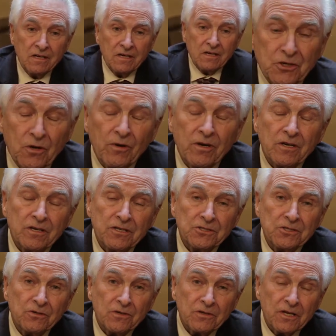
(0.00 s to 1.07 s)
So in
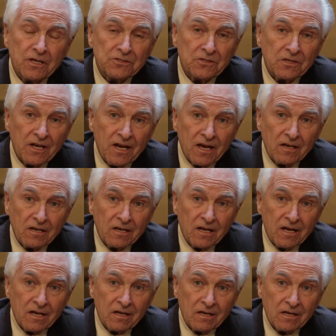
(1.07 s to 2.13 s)
addition to kids and cattle,
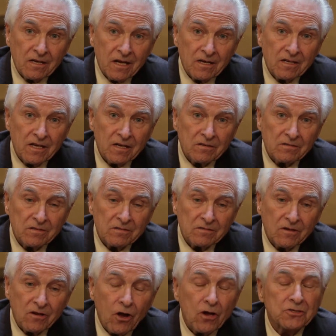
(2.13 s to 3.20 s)
I had that
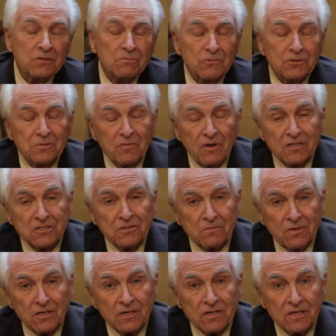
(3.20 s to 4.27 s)
awesome
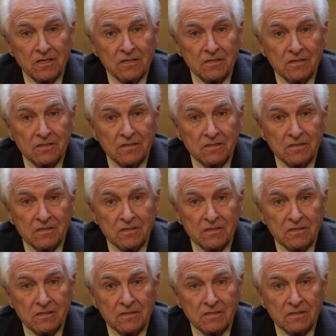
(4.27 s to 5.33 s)
responsibility
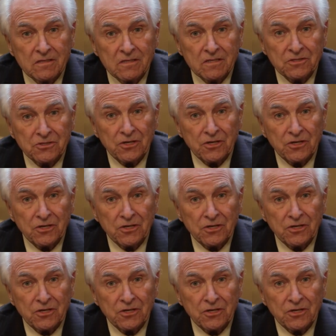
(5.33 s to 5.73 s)
as